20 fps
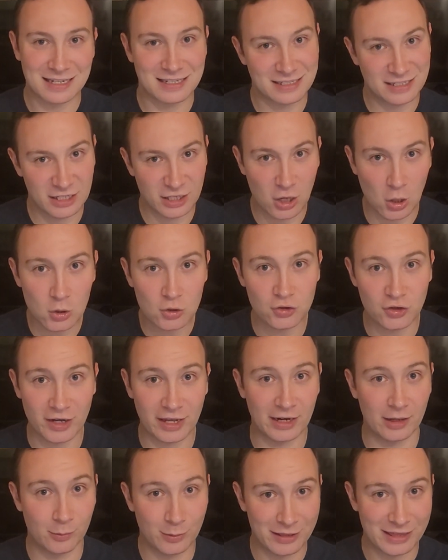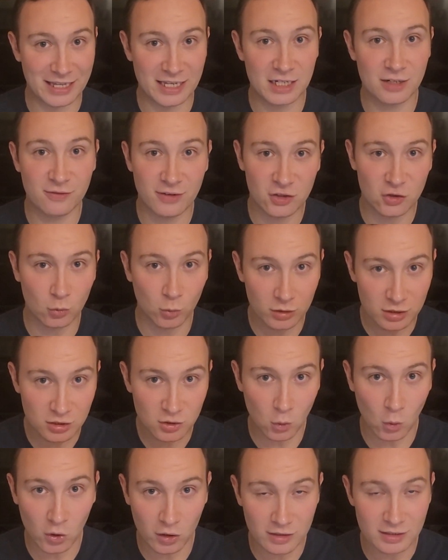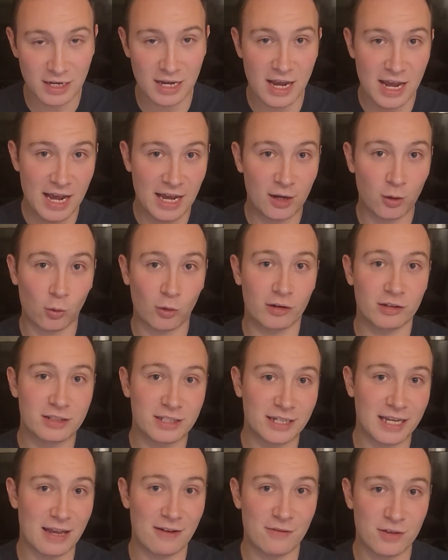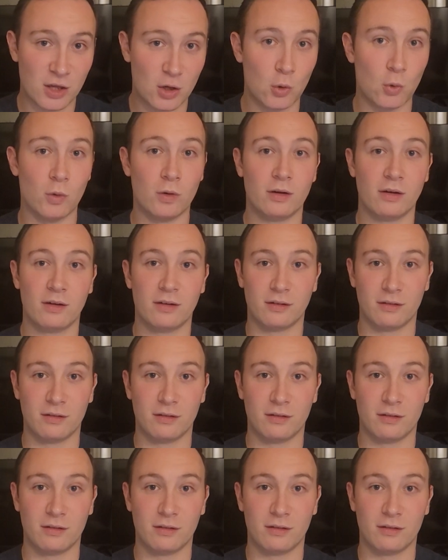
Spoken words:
has negotiated with individual stores in order to give you